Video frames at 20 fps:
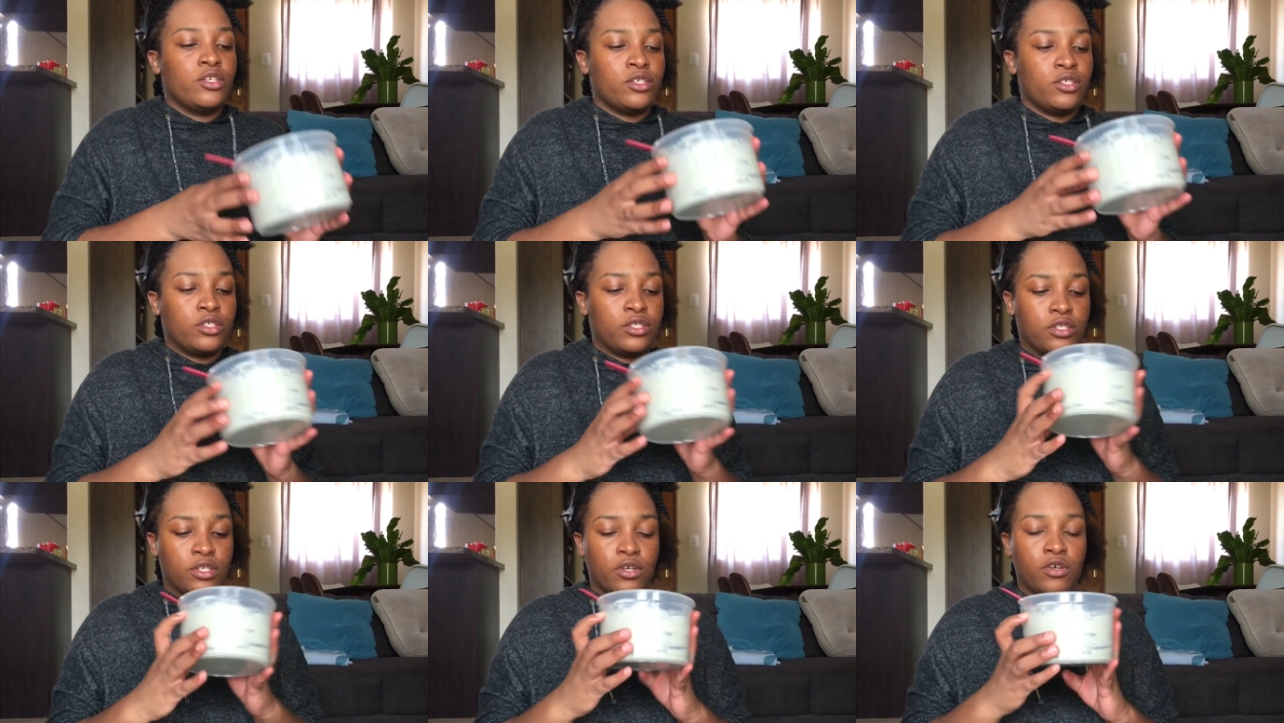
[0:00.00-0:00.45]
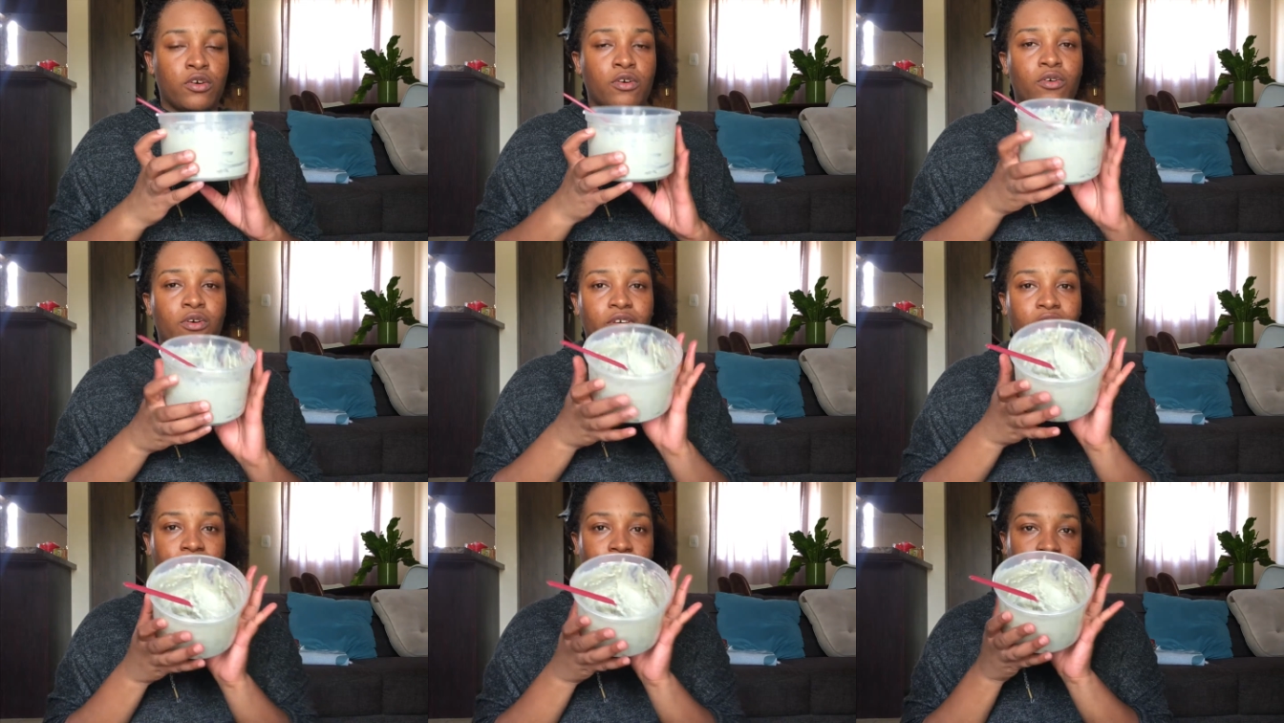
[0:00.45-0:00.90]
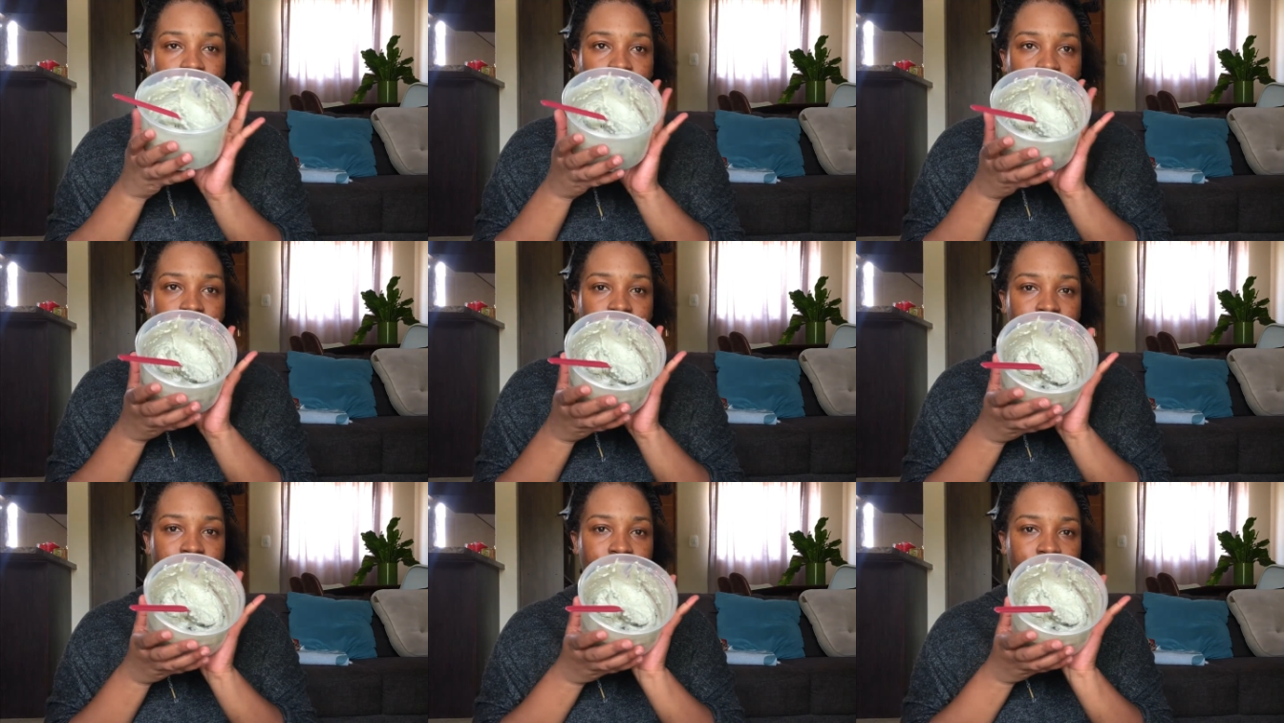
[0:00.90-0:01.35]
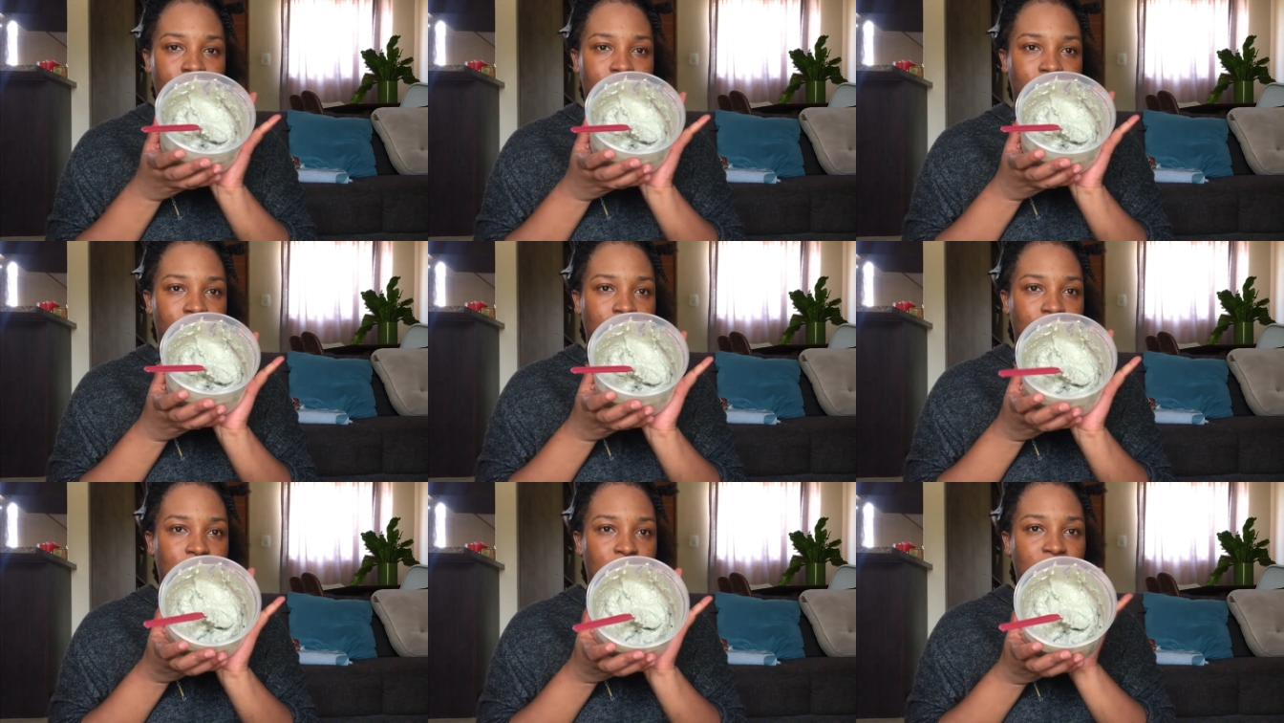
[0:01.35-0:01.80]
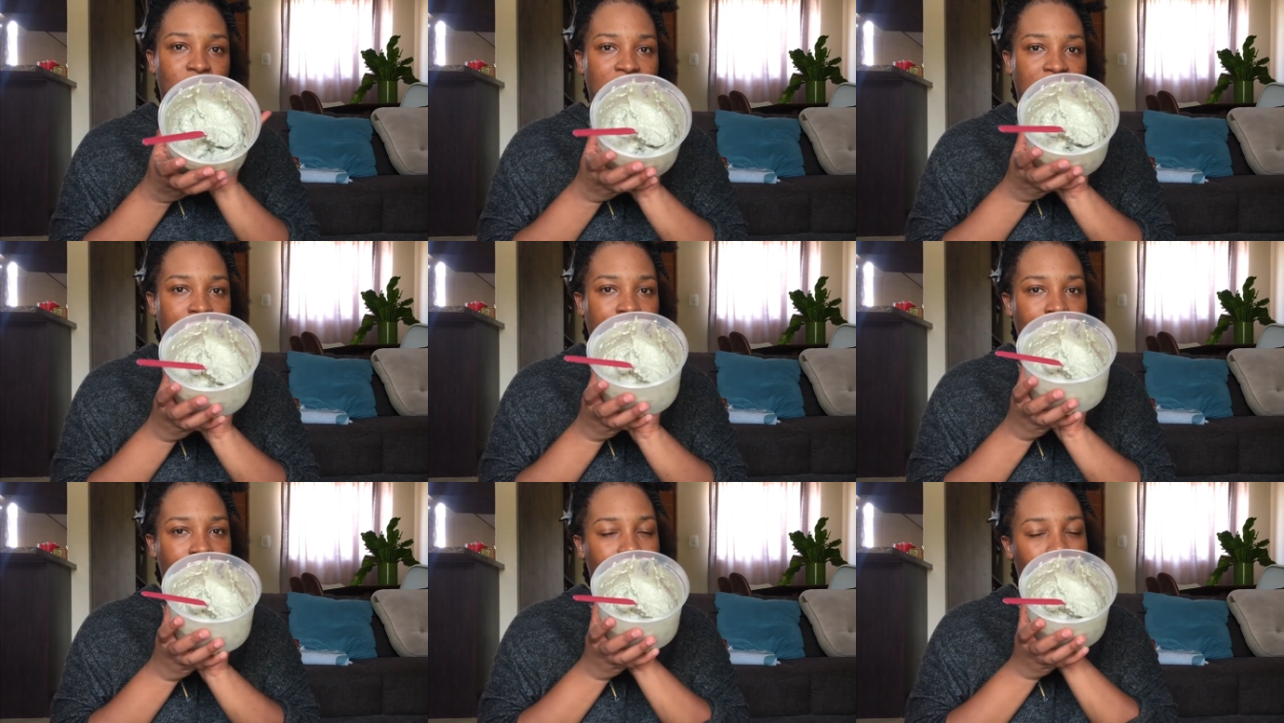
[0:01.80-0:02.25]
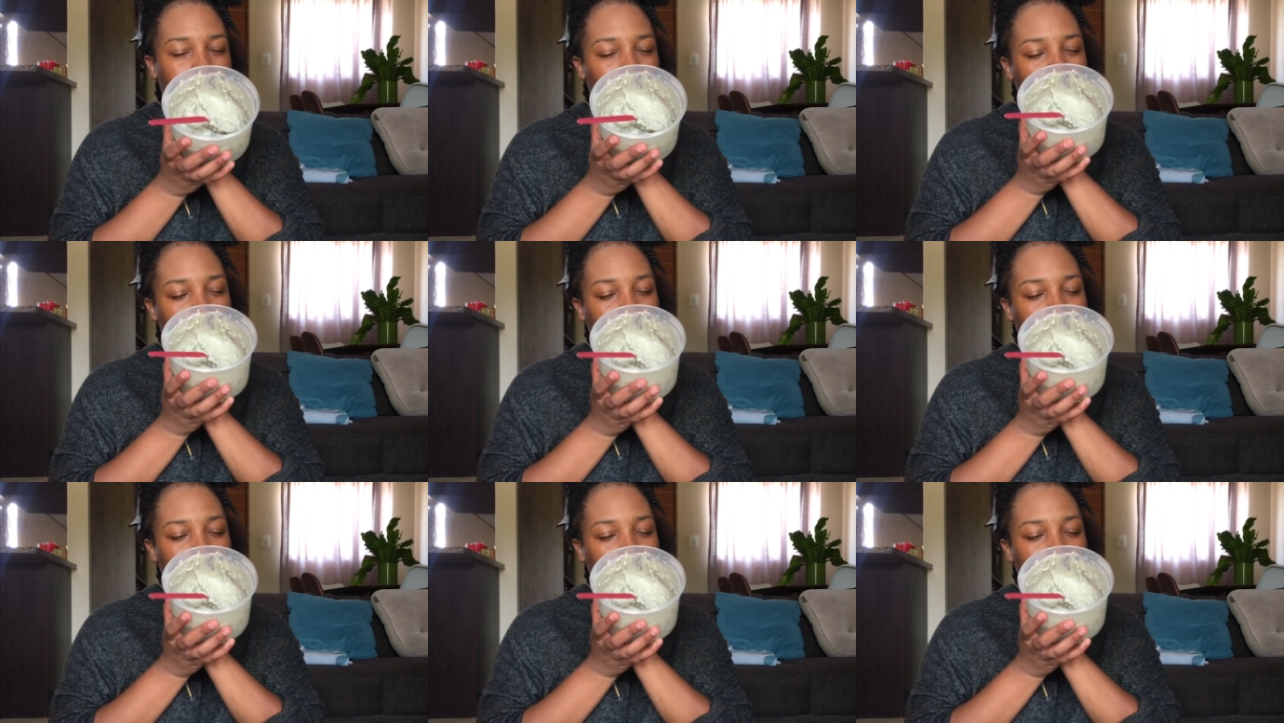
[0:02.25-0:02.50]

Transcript: so here is my